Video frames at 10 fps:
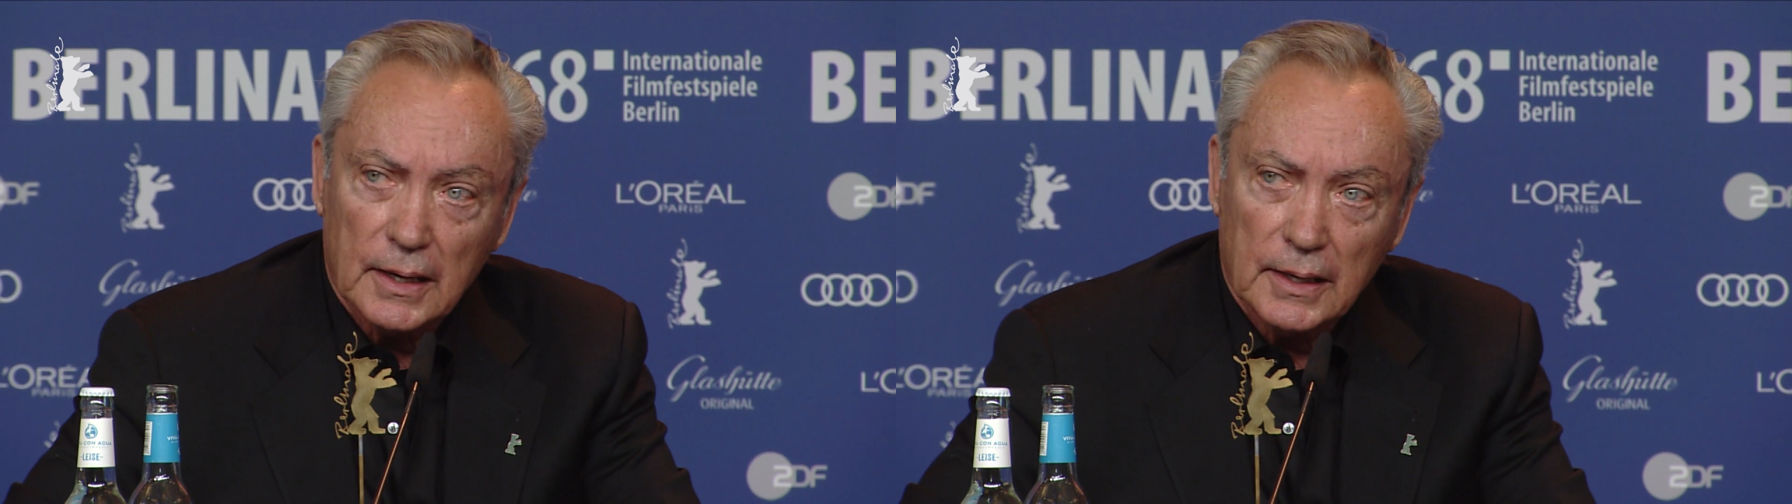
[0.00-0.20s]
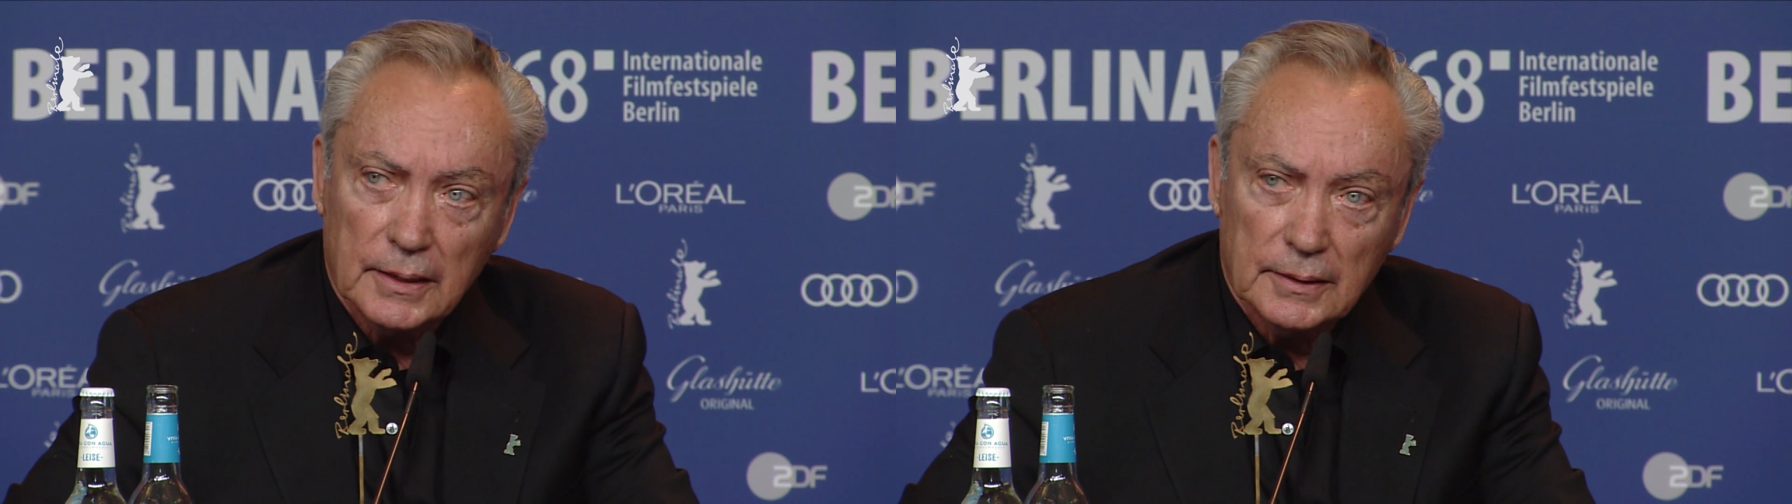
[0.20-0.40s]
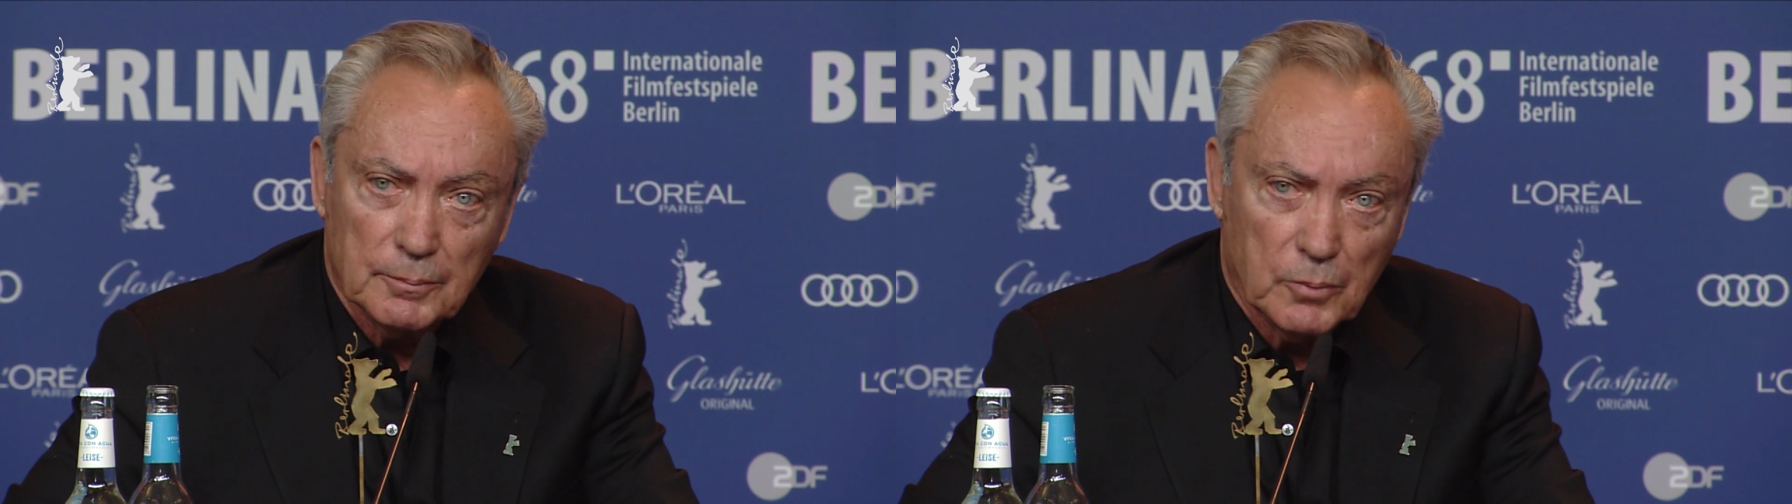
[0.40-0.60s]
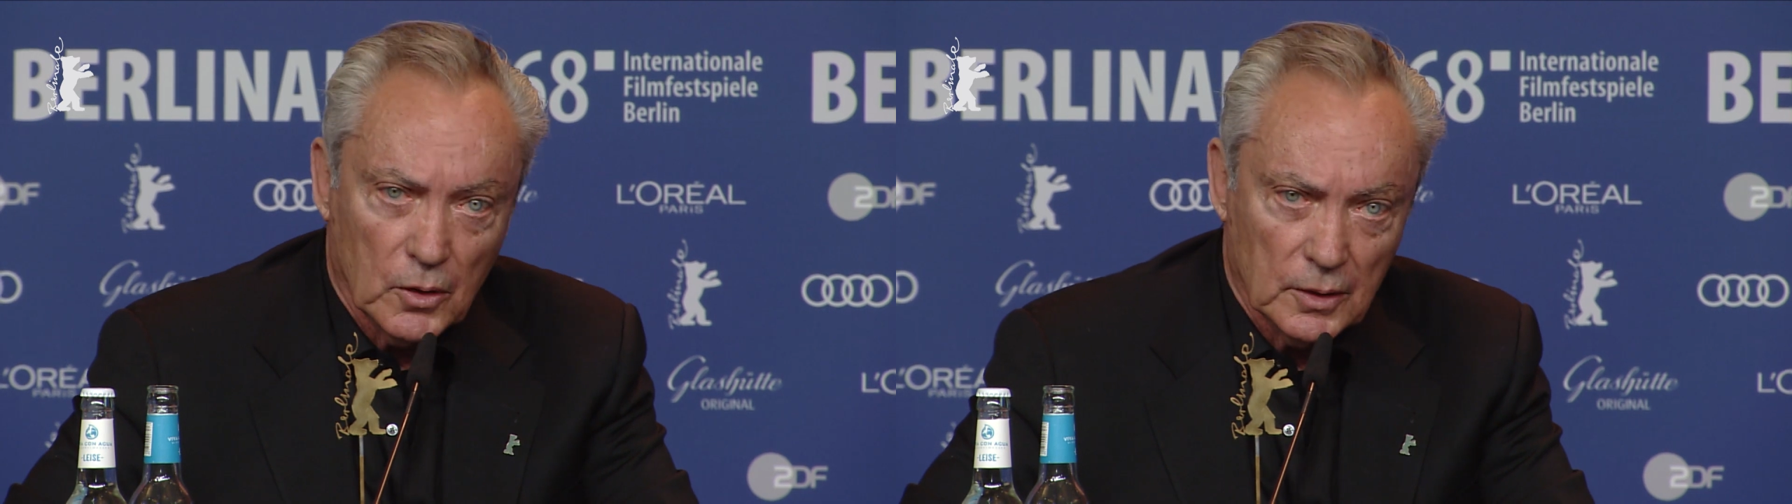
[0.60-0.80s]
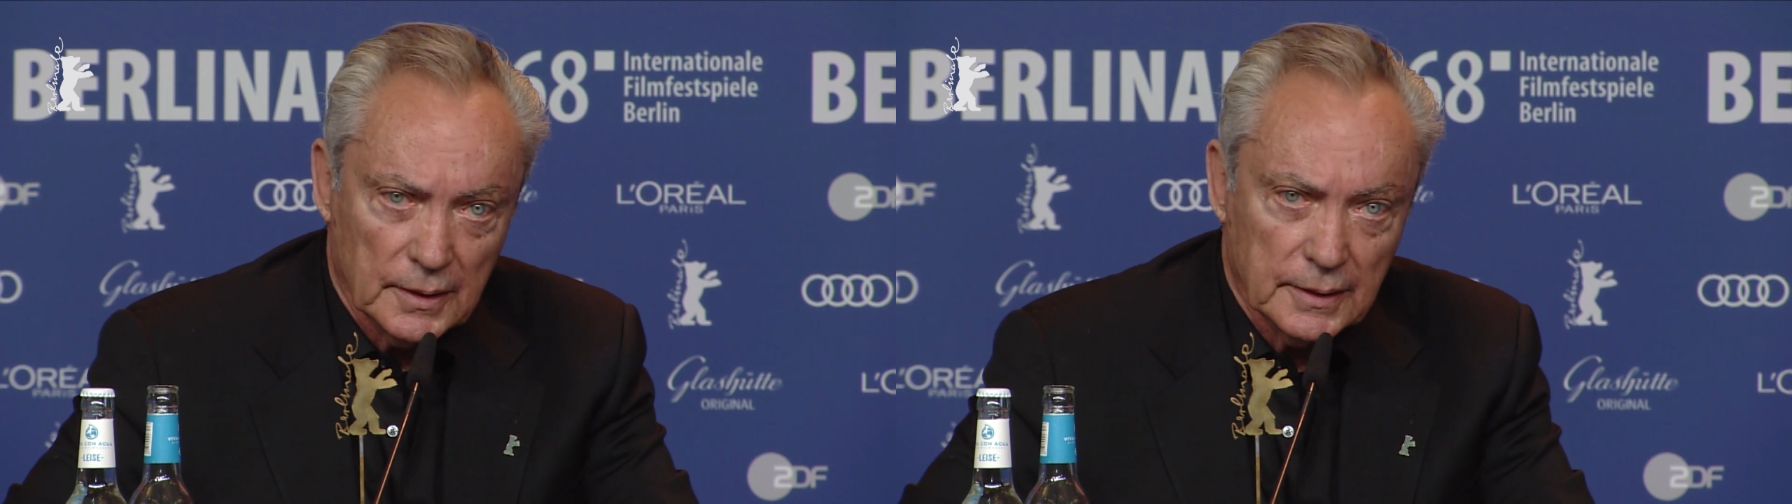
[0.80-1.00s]
in
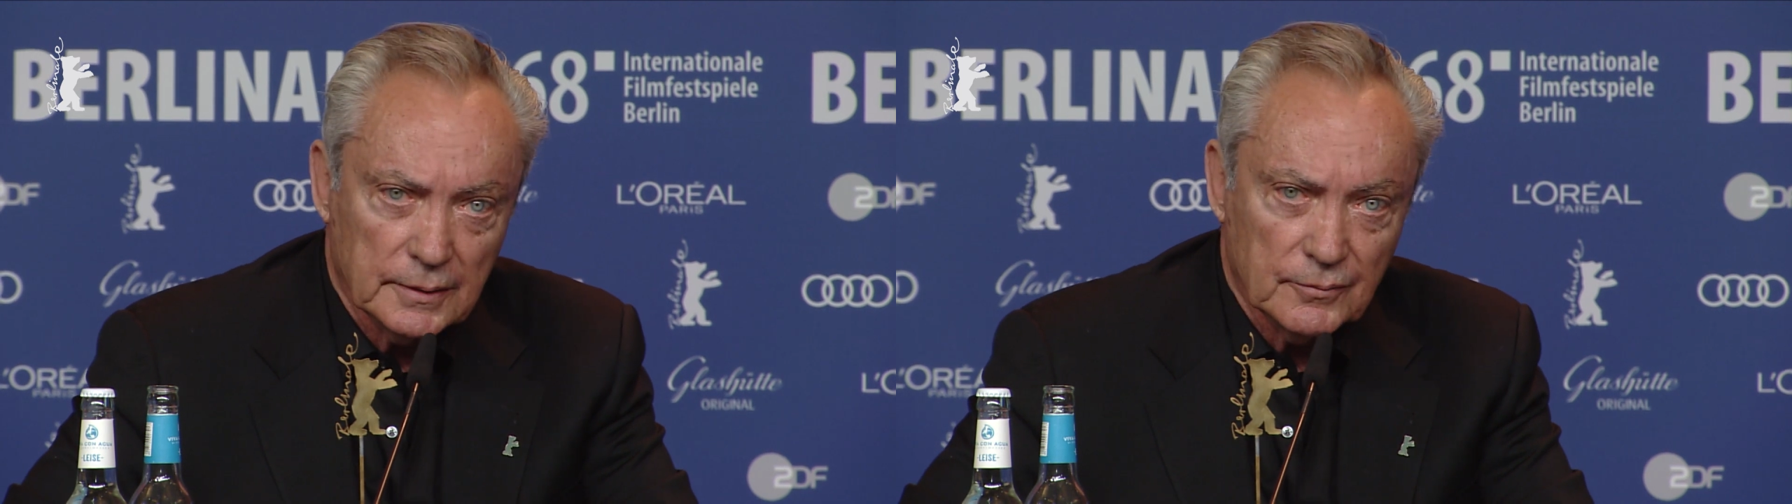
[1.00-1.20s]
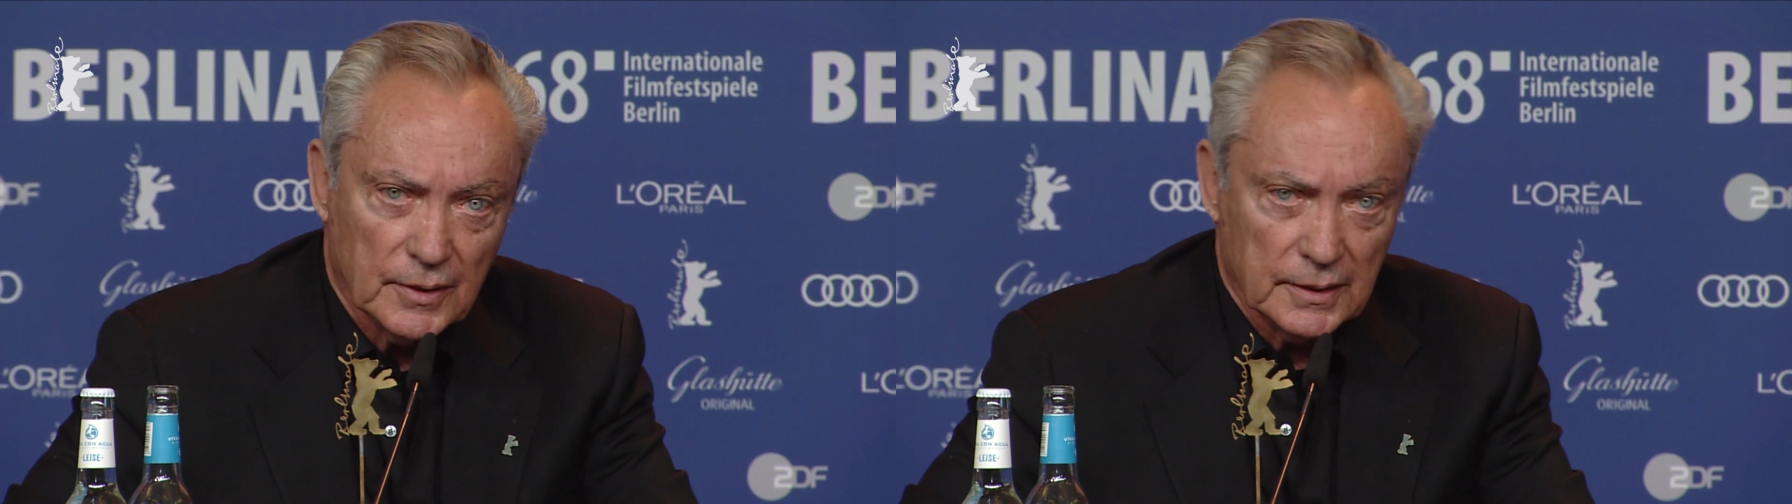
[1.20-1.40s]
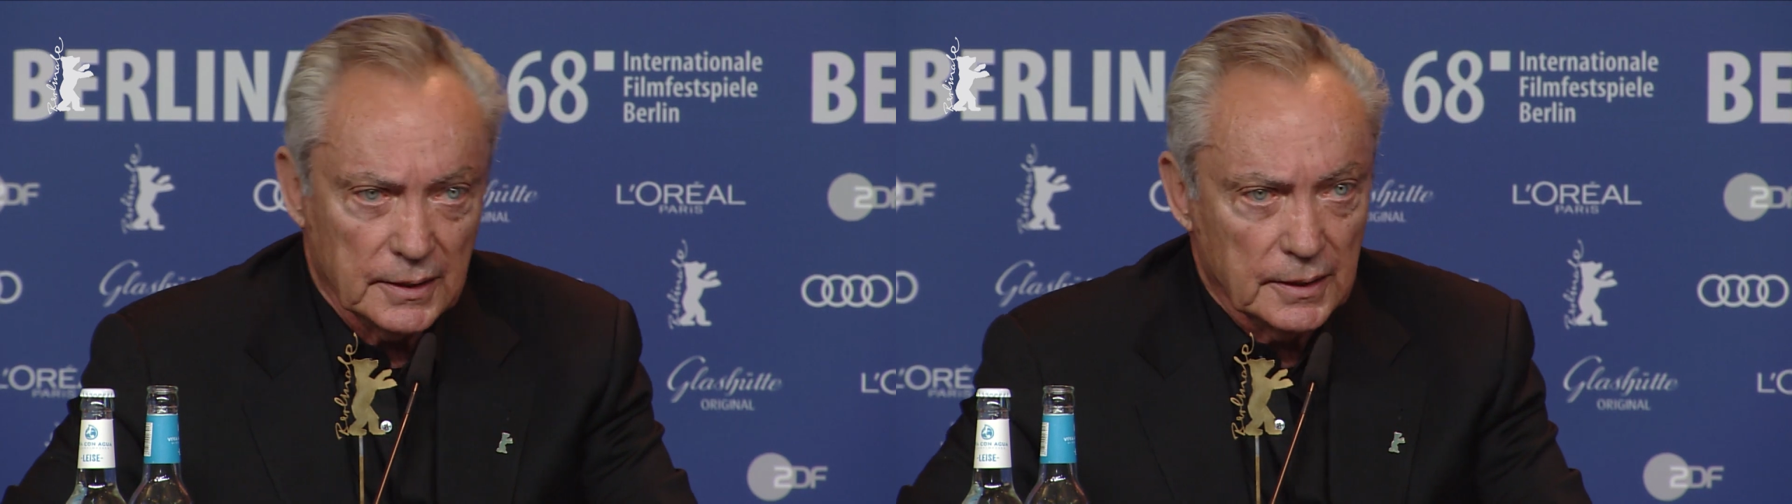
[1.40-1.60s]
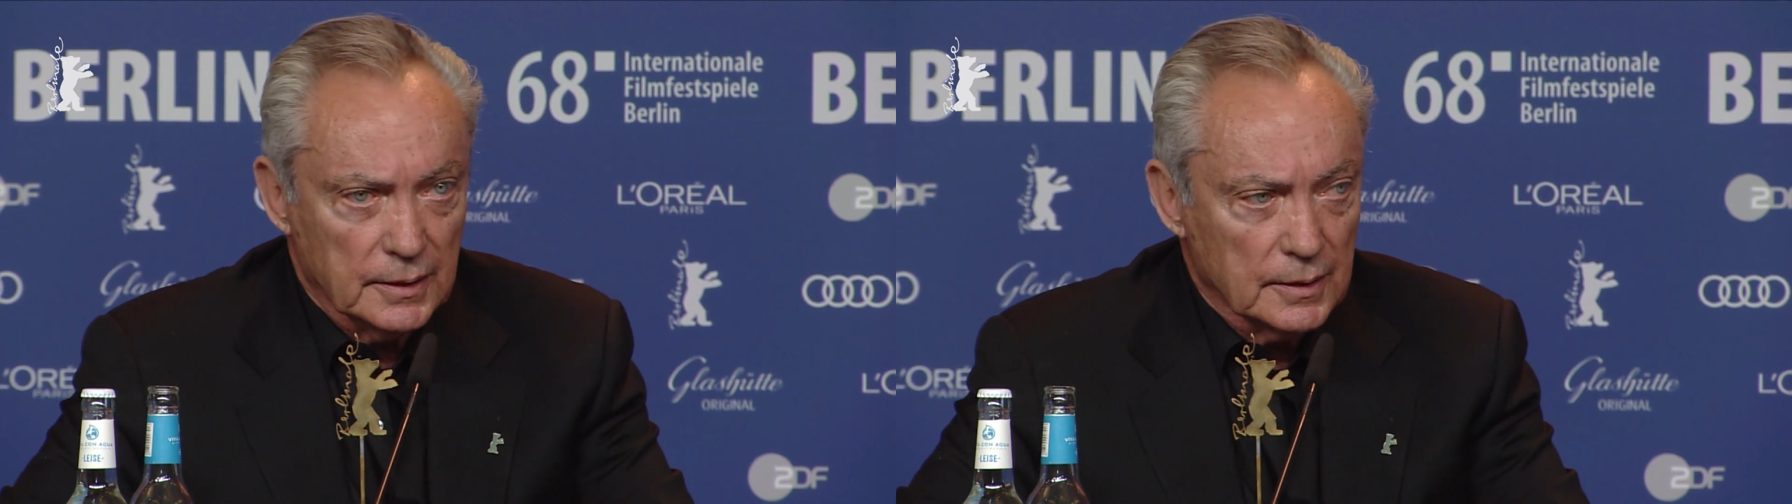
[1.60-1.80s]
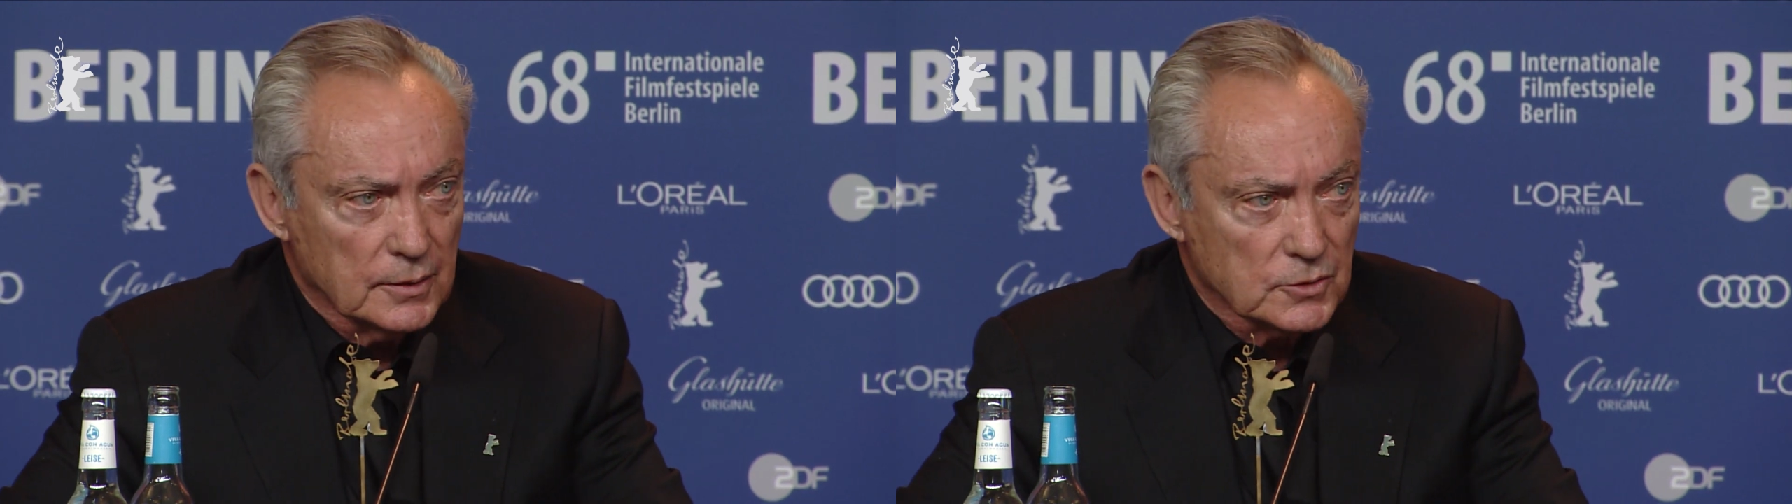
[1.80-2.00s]
Berlin when he